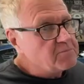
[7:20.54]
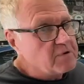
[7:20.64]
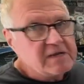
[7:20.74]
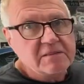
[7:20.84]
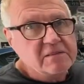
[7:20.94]

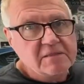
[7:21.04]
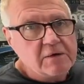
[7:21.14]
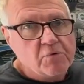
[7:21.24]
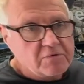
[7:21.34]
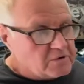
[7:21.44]
break, they
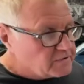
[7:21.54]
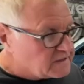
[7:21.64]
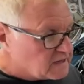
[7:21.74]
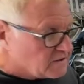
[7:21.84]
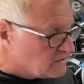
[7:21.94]
won't go into
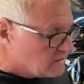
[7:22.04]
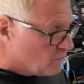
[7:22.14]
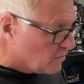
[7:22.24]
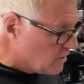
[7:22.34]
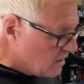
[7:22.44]
gear anymore.